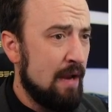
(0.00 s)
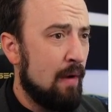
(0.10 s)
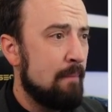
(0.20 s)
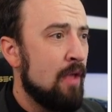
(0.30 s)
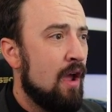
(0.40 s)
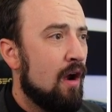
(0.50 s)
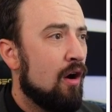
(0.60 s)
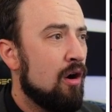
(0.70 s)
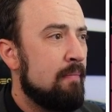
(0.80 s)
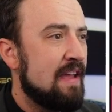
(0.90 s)
Anyway,
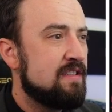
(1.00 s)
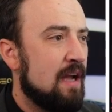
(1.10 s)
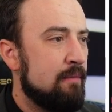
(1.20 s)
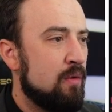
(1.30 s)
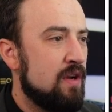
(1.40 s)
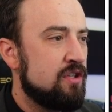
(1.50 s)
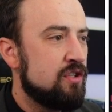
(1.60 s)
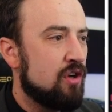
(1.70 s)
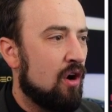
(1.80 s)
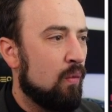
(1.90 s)
her best W
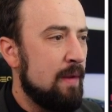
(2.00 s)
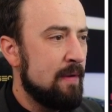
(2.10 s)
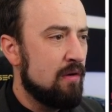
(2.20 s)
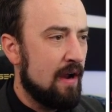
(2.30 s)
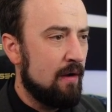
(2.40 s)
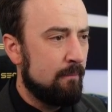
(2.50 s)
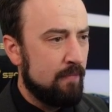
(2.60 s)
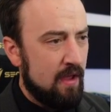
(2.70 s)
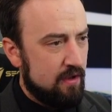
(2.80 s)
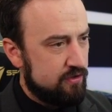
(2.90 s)
engines are Weeping Cradle.
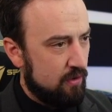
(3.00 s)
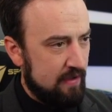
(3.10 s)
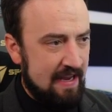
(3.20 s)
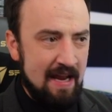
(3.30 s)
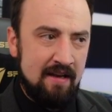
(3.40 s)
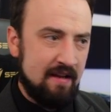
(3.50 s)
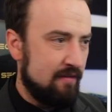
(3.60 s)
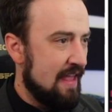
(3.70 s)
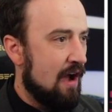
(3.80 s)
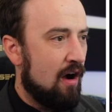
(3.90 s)
So again,
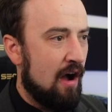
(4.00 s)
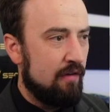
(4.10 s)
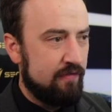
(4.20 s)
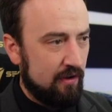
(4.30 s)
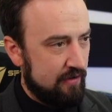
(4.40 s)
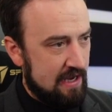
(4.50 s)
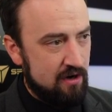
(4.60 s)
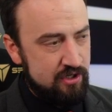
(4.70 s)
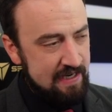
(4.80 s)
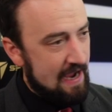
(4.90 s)
given that off-field
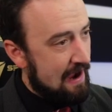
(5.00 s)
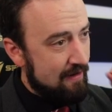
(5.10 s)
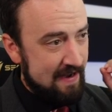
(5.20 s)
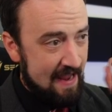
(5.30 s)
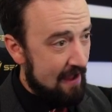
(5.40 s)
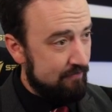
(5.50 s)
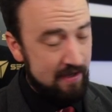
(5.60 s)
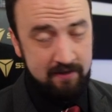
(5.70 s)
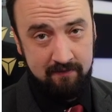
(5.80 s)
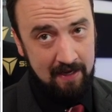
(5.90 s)
energy, I already have
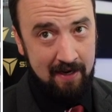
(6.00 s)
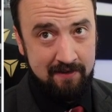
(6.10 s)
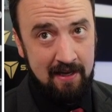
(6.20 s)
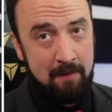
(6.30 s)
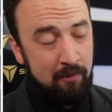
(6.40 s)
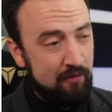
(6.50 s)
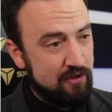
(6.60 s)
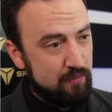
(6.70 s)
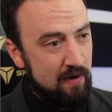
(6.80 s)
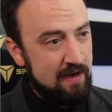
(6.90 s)
this. Like I said, I
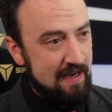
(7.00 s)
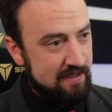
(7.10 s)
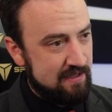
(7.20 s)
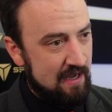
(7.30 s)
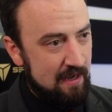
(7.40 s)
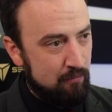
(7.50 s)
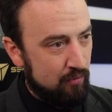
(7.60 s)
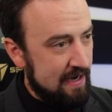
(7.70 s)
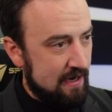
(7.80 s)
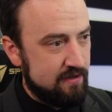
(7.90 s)
pulled this one. It's
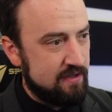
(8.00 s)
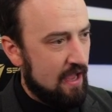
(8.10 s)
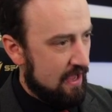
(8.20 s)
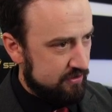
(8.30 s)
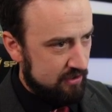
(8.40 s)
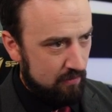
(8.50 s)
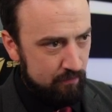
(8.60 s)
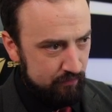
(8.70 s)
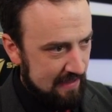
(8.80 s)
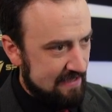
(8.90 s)
Rina's.
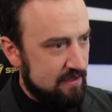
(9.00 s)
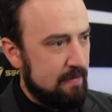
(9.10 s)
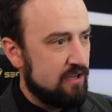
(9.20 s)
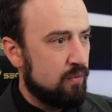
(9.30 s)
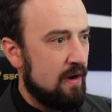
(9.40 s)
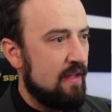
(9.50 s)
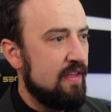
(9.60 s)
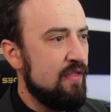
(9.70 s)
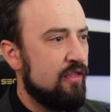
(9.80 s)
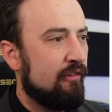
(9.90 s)
So that's the best one.
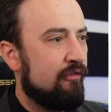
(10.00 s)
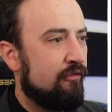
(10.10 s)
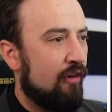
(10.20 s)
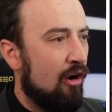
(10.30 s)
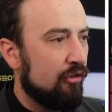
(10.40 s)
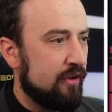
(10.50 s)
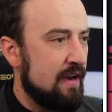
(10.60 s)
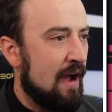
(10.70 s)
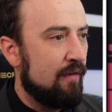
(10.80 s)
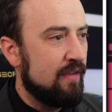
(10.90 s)
Then the Vault.
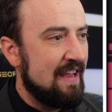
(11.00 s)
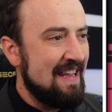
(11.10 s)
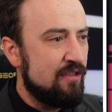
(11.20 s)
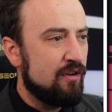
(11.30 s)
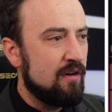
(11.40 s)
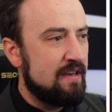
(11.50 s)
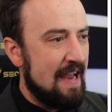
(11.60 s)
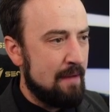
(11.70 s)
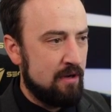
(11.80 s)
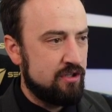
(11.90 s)
Now, ether
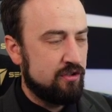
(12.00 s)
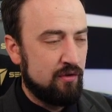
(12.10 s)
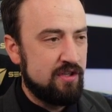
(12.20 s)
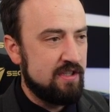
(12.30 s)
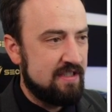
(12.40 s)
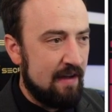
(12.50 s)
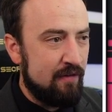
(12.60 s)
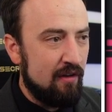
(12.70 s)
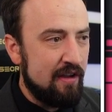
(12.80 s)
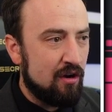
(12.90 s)
damage. So this is
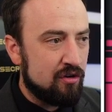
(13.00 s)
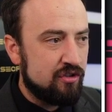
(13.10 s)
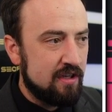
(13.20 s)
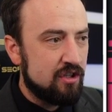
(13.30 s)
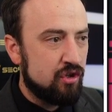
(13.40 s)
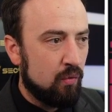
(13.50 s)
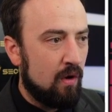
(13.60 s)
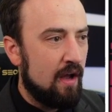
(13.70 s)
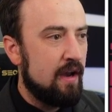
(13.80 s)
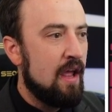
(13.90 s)
definitely her signature
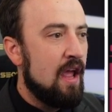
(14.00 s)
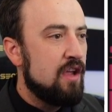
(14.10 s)
one.